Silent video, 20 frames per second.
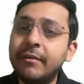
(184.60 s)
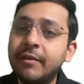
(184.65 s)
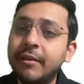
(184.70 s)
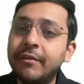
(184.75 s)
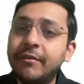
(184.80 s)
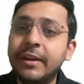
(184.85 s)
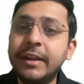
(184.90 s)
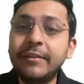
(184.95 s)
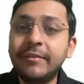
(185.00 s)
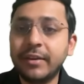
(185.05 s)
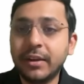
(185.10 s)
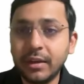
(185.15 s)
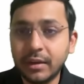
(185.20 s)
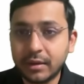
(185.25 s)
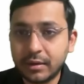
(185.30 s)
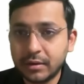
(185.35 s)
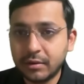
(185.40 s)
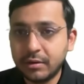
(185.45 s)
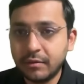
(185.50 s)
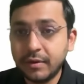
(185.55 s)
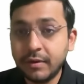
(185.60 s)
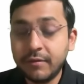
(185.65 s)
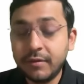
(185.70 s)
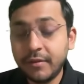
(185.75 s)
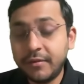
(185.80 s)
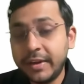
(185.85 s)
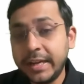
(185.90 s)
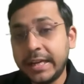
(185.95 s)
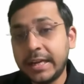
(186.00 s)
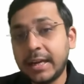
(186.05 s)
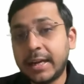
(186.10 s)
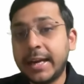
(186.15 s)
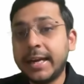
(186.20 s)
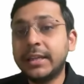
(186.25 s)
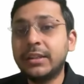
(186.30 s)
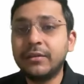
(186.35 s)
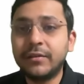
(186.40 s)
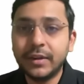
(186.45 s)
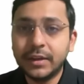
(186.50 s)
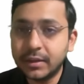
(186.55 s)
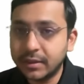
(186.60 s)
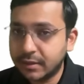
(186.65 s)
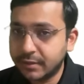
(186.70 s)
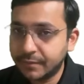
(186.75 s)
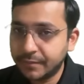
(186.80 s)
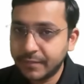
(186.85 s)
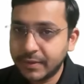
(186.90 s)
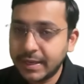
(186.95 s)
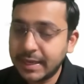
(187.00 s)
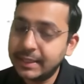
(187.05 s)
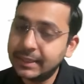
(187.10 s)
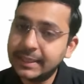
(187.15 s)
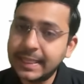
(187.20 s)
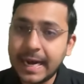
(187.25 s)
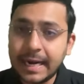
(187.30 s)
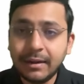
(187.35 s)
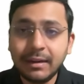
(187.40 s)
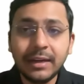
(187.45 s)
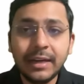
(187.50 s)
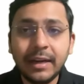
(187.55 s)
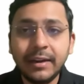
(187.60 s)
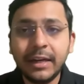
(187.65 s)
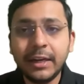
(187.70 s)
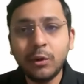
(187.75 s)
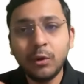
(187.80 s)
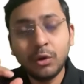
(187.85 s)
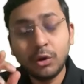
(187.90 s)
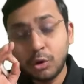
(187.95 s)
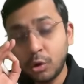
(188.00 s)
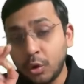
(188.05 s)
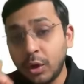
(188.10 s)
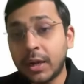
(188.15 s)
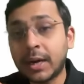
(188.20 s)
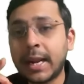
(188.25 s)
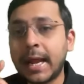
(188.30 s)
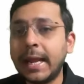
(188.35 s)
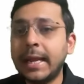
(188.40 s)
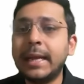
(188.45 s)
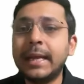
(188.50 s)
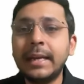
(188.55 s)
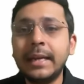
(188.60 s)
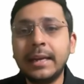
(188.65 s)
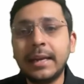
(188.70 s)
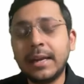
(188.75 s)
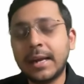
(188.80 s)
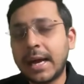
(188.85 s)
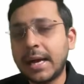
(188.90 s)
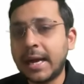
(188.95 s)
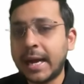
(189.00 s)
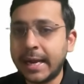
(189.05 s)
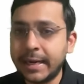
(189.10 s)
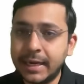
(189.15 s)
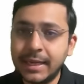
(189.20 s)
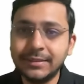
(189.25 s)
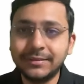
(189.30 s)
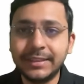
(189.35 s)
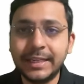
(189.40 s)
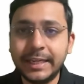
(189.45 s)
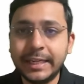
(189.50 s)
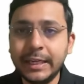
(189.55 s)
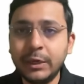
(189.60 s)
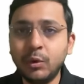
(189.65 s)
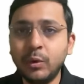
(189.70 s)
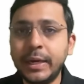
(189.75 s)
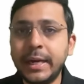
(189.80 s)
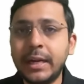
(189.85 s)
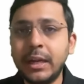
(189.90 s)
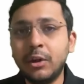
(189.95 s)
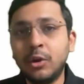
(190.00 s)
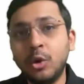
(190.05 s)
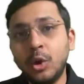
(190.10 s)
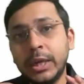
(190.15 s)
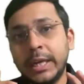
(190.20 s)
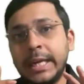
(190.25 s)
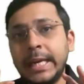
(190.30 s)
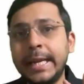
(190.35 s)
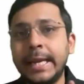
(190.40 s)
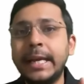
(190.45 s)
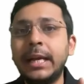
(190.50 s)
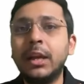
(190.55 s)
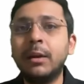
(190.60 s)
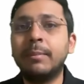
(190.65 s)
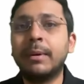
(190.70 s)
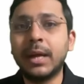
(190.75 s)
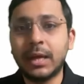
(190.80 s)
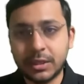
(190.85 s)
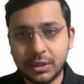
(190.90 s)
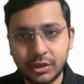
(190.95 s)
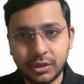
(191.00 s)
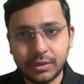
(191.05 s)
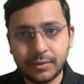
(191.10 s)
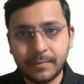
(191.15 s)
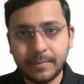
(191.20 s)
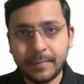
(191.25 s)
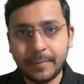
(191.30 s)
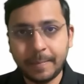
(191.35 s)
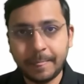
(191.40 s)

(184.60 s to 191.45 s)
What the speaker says: at 150 figure, 150 correct figure, and that will get you a good rank in INICET to get a good clinical branch.